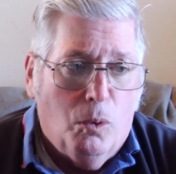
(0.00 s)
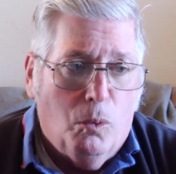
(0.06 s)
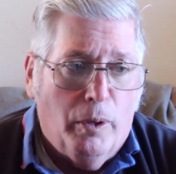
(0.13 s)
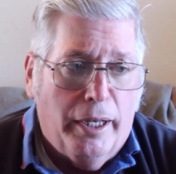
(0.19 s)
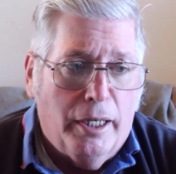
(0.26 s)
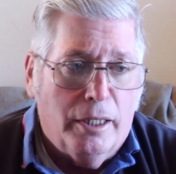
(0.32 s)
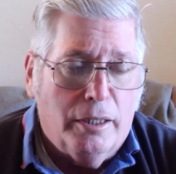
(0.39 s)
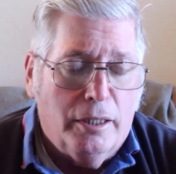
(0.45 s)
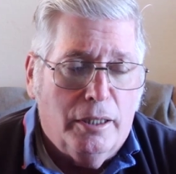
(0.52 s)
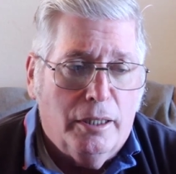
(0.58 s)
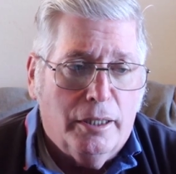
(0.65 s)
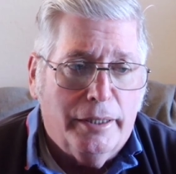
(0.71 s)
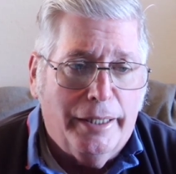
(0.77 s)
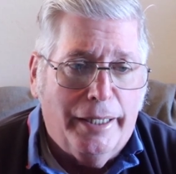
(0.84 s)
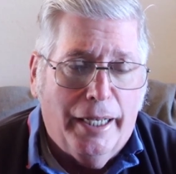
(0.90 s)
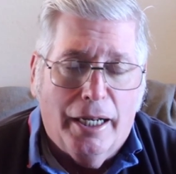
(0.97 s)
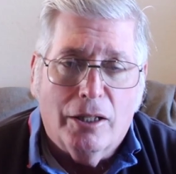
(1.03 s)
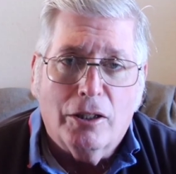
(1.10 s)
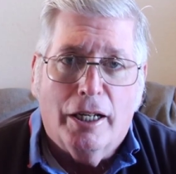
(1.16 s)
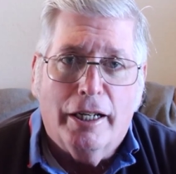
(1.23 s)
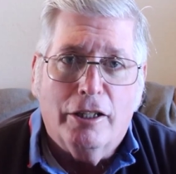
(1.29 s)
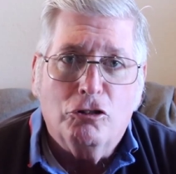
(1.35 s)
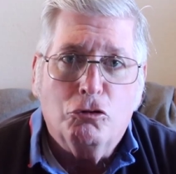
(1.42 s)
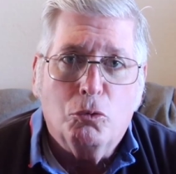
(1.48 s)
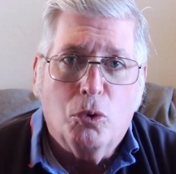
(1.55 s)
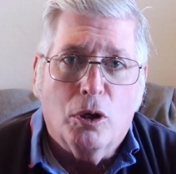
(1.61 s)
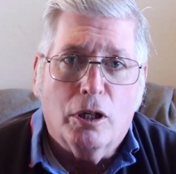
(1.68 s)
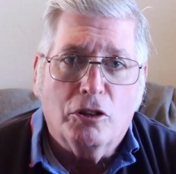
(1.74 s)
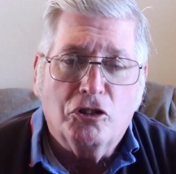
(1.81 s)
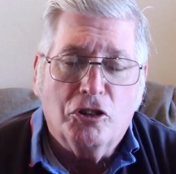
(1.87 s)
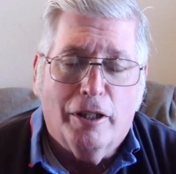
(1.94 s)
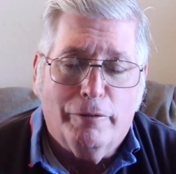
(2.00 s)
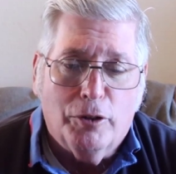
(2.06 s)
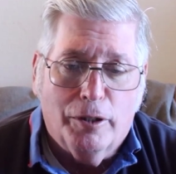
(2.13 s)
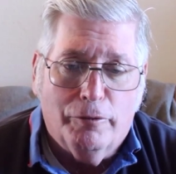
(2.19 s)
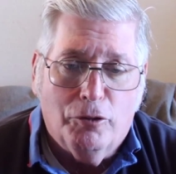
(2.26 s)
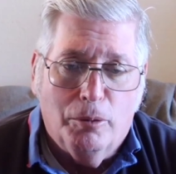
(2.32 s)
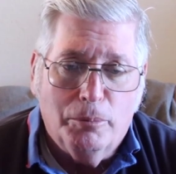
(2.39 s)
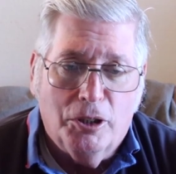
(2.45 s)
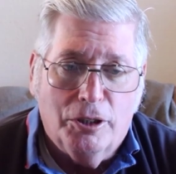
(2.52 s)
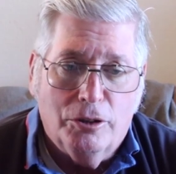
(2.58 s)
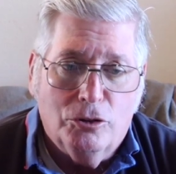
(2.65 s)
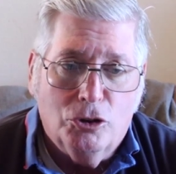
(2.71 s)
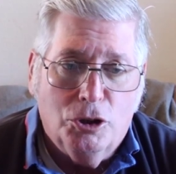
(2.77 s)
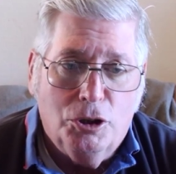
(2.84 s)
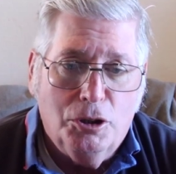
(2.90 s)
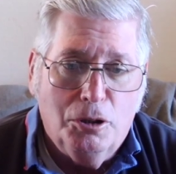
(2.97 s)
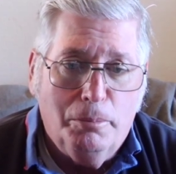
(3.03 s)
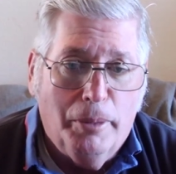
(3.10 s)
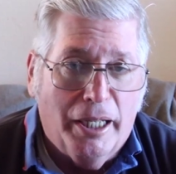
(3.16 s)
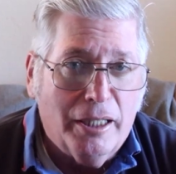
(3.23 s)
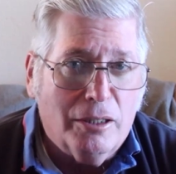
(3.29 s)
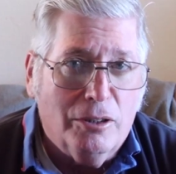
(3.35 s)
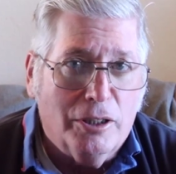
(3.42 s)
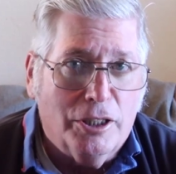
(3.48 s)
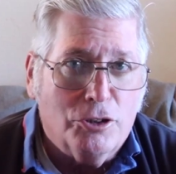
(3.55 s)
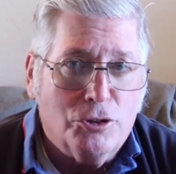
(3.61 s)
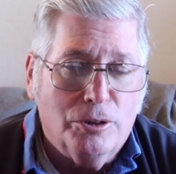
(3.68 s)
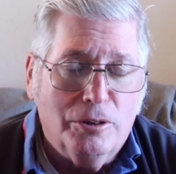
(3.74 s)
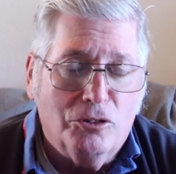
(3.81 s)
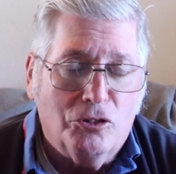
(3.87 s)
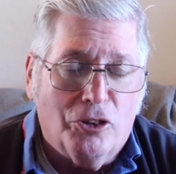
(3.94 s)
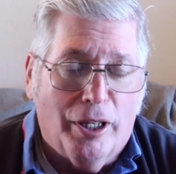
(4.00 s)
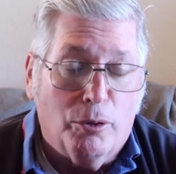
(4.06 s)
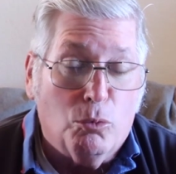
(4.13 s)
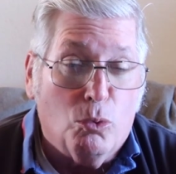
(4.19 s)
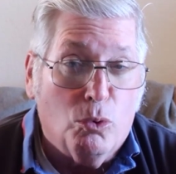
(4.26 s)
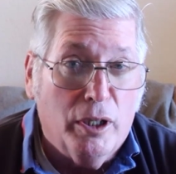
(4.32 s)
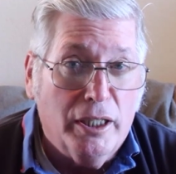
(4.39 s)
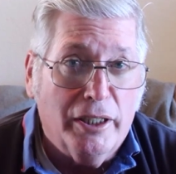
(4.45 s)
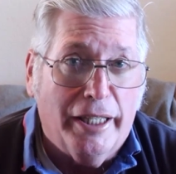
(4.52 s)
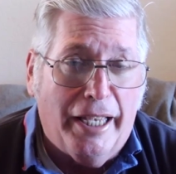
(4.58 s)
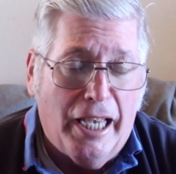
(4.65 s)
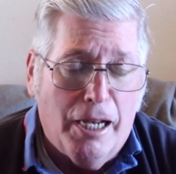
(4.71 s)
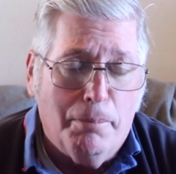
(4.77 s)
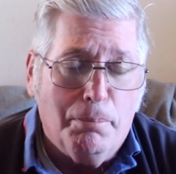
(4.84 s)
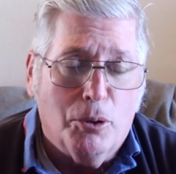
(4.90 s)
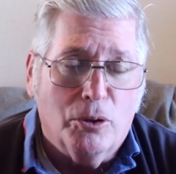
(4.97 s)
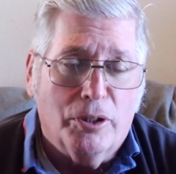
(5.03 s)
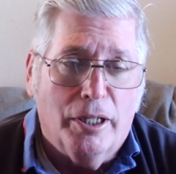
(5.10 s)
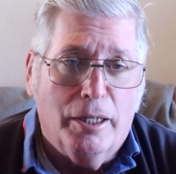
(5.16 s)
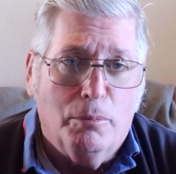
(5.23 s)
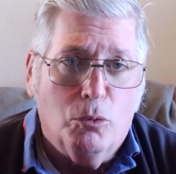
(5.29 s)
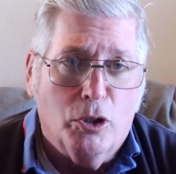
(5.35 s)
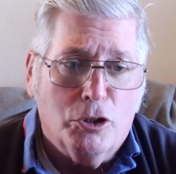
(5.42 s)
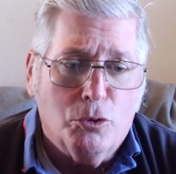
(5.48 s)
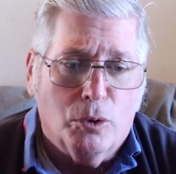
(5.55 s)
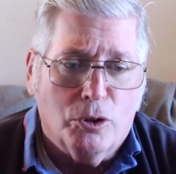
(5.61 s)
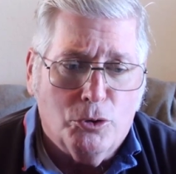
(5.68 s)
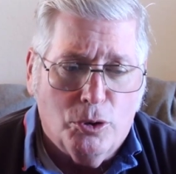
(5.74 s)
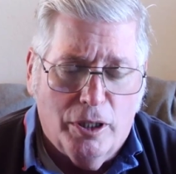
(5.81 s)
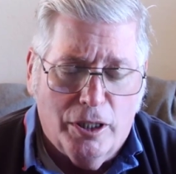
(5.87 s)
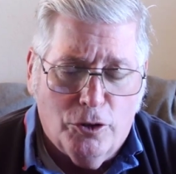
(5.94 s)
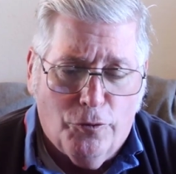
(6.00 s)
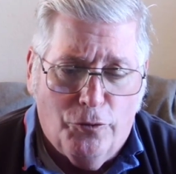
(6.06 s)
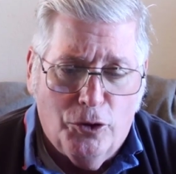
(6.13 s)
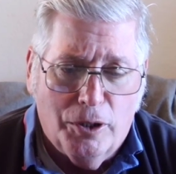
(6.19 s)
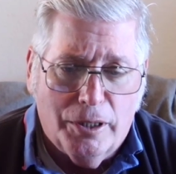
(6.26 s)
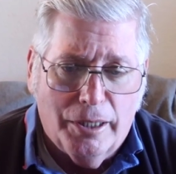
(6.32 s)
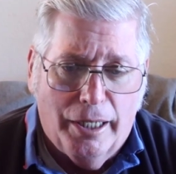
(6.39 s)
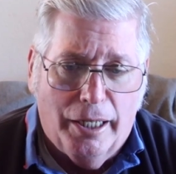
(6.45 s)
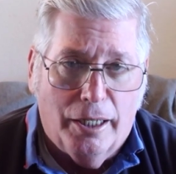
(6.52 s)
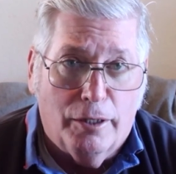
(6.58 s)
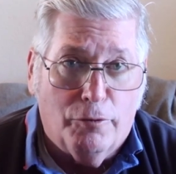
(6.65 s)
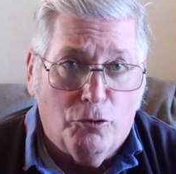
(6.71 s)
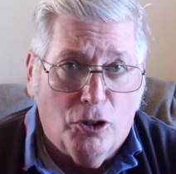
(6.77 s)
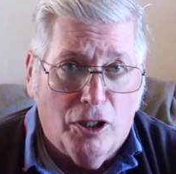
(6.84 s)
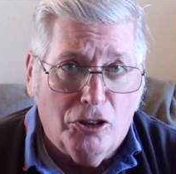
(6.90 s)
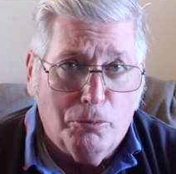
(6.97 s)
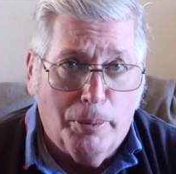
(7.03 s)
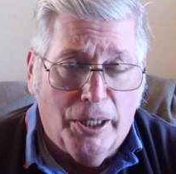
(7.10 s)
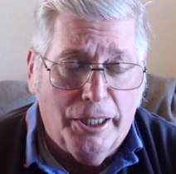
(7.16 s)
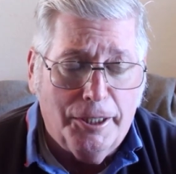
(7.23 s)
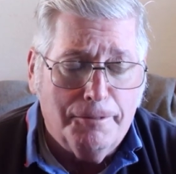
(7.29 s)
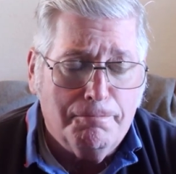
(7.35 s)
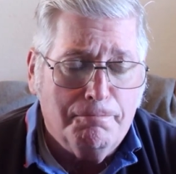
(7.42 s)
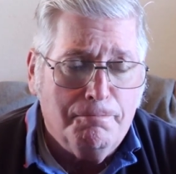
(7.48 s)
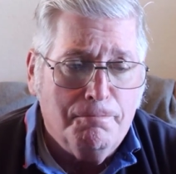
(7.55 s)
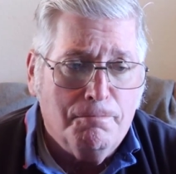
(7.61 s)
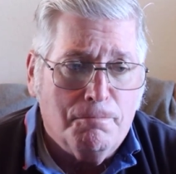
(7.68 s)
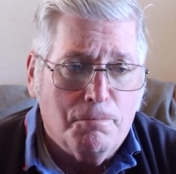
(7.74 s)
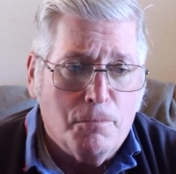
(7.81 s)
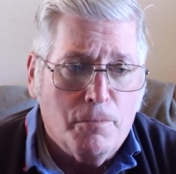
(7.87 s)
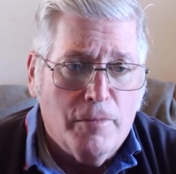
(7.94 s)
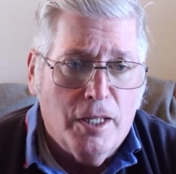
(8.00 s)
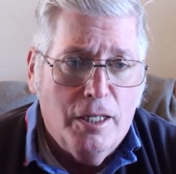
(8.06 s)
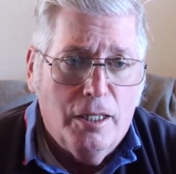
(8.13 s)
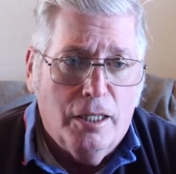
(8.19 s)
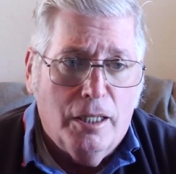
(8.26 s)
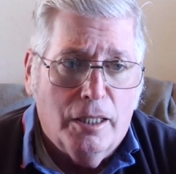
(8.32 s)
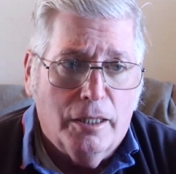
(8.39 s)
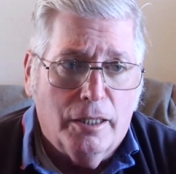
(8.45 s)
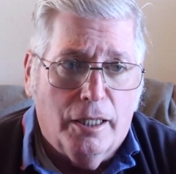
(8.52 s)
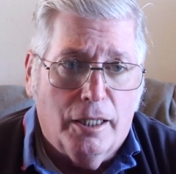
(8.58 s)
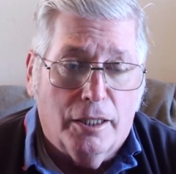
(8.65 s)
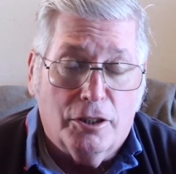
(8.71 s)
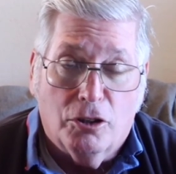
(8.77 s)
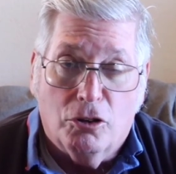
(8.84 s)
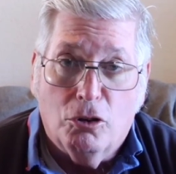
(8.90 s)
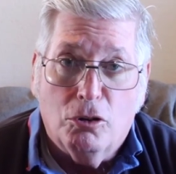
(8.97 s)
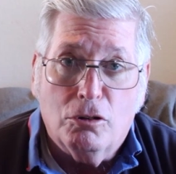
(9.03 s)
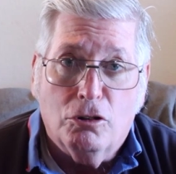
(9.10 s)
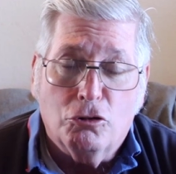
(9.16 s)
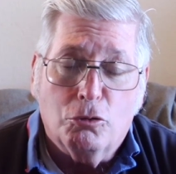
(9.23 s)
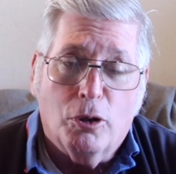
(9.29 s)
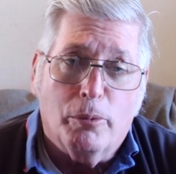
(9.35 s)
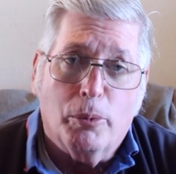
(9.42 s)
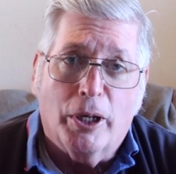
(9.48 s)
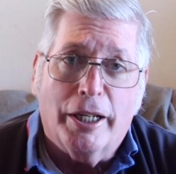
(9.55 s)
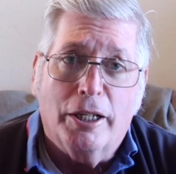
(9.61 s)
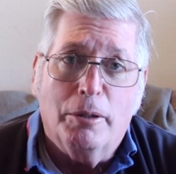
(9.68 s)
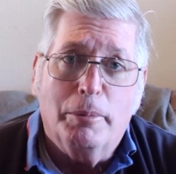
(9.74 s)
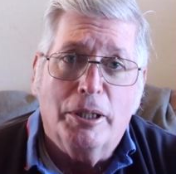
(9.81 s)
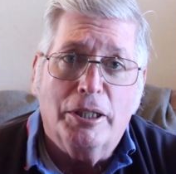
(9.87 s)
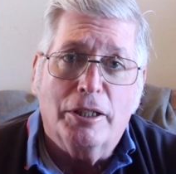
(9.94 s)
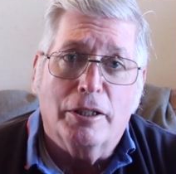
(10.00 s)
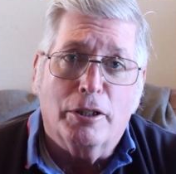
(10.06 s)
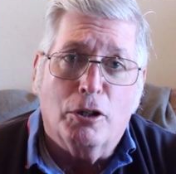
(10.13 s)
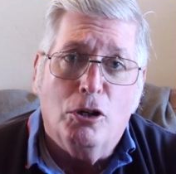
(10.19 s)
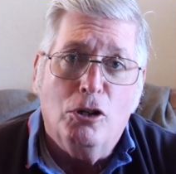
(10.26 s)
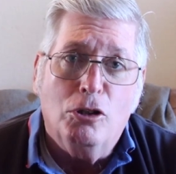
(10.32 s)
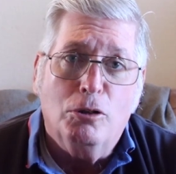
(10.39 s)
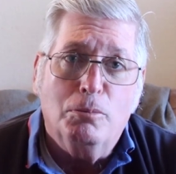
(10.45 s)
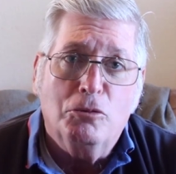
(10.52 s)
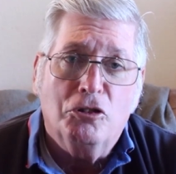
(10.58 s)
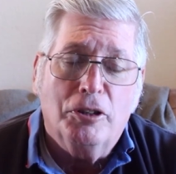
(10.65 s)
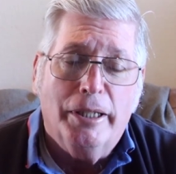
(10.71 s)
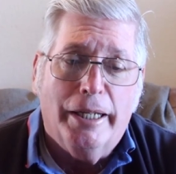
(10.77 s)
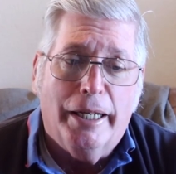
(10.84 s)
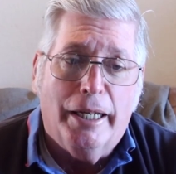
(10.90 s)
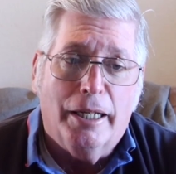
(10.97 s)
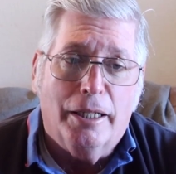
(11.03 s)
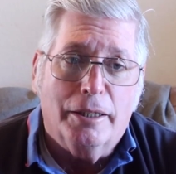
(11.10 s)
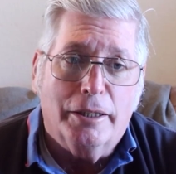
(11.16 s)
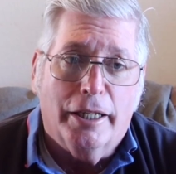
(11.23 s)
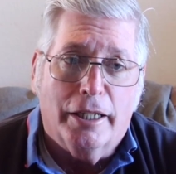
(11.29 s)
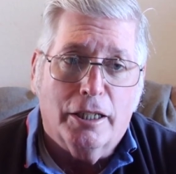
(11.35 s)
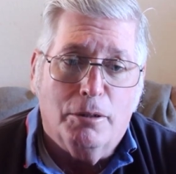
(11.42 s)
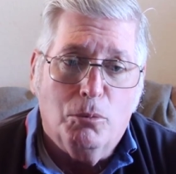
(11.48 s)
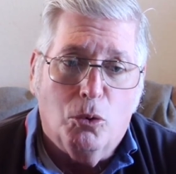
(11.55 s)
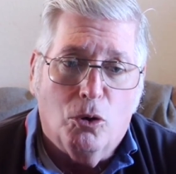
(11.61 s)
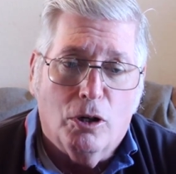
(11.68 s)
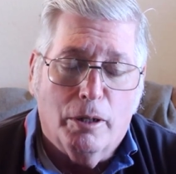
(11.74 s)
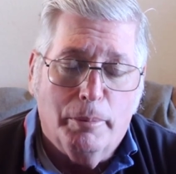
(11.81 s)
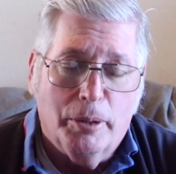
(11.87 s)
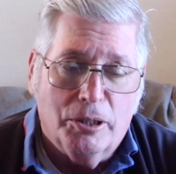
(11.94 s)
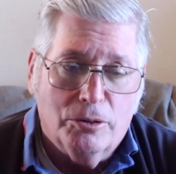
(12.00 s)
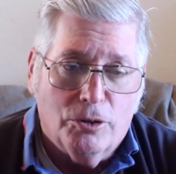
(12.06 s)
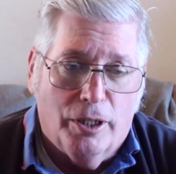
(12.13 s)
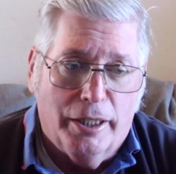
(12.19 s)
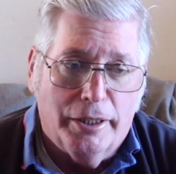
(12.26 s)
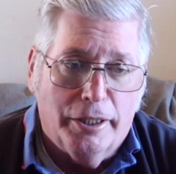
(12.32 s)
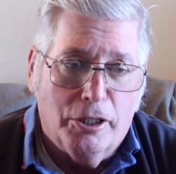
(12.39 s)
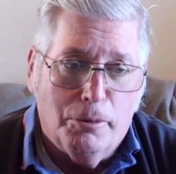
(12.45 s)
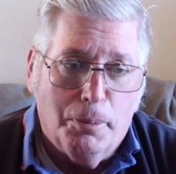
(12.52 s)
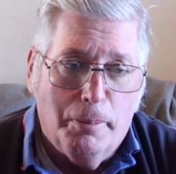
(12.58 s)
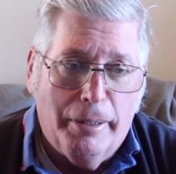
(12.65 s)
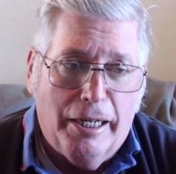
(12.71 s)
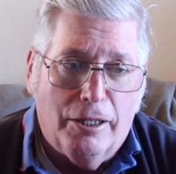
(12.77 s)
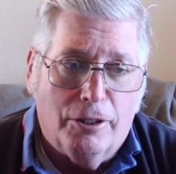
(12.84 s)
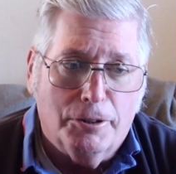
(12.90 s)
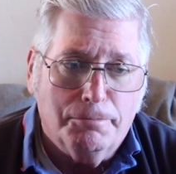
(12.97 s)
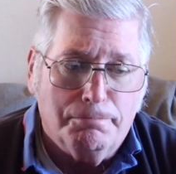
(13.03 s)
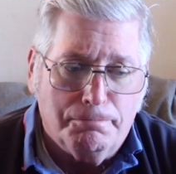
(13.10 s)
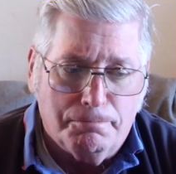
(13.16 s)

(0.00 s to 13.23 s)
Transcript: When the Allies were suffering from the two medical issues that really hampered them, which were trench foot and frostbite, the locals were bringing them into their homes and getting them warm and trying to help them out.